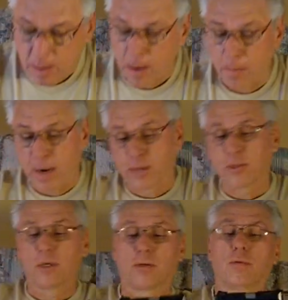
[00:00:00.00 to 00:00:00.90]
a
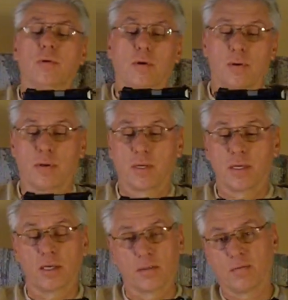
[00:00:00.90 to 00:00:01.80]
Mark II
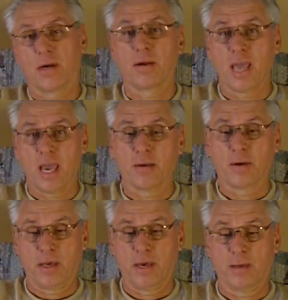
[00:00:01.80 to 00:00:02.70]
is a very
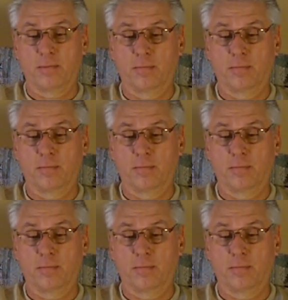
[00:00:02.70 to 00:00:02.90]
accurate gun.